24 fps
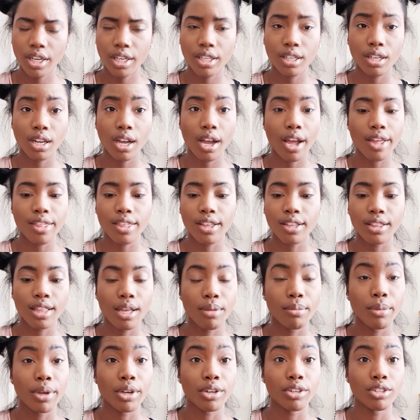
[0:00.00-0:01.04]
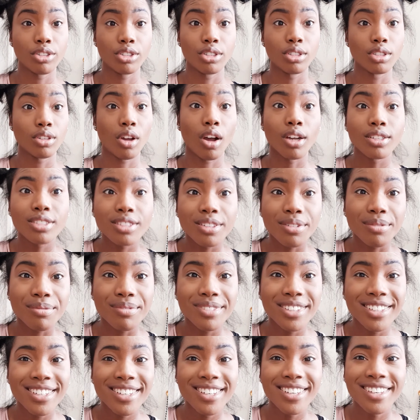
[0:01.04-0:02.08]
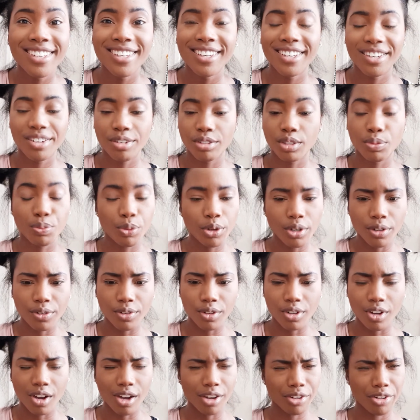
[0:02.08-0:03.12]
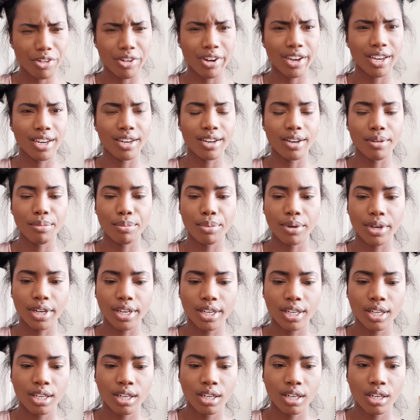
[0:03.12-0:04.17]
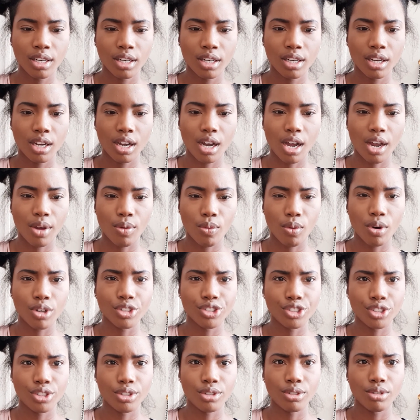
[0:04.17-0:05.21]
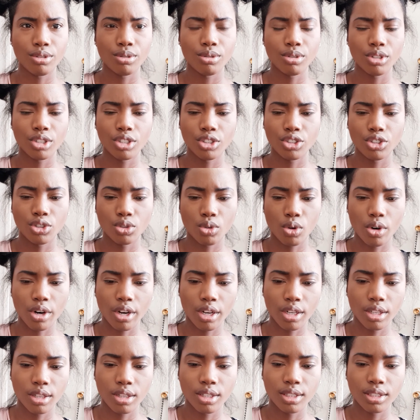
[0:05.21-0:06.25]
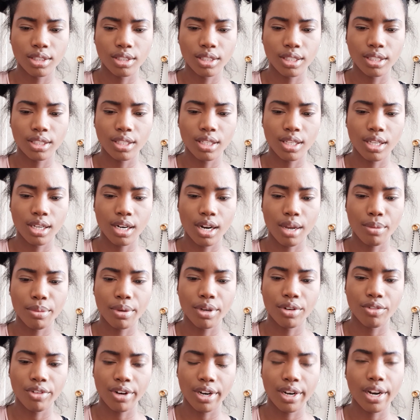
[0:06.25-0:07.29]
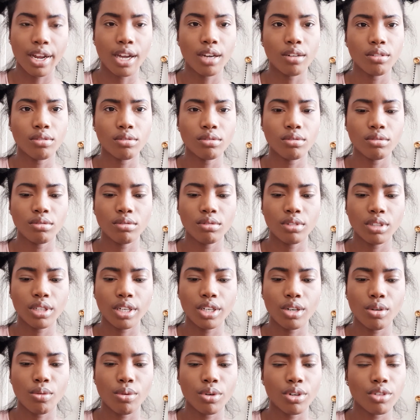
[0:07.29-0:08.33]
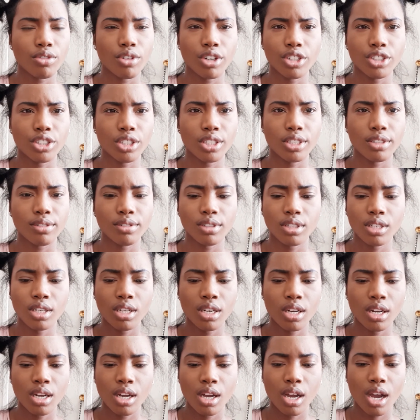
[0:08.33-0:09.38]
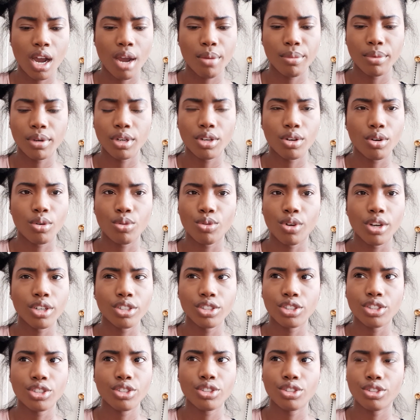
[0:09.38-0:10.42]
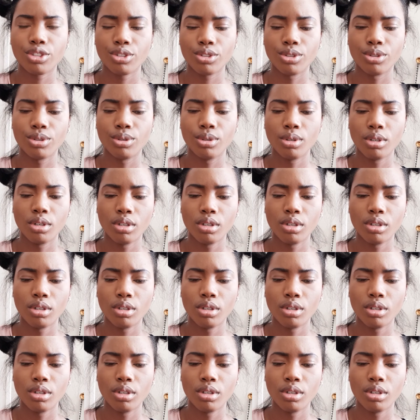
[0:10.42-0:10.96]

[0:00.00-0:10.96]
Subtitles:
I think that marriage is awesome. It's beautiful, God created it, but I want to enjoy the season that I'm in right now, and I don't want to rush it. I'm in no rush to